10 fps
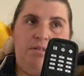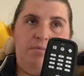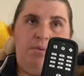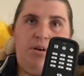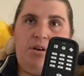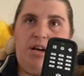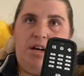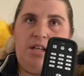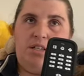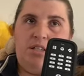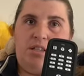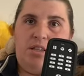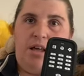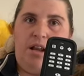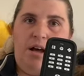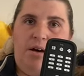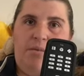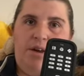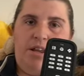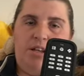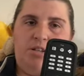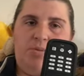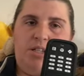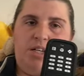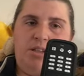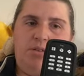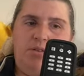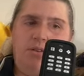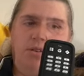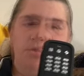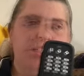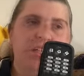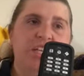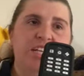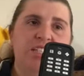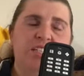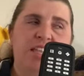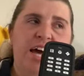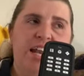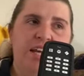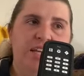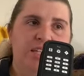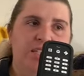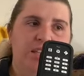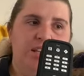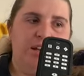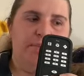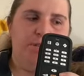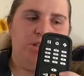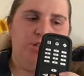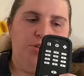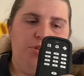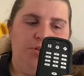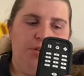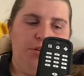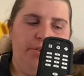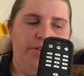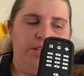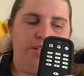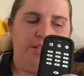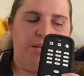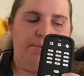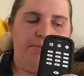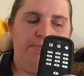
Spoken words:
podcasts that are waiting to be downloaded. Next to that is the number two, obviously.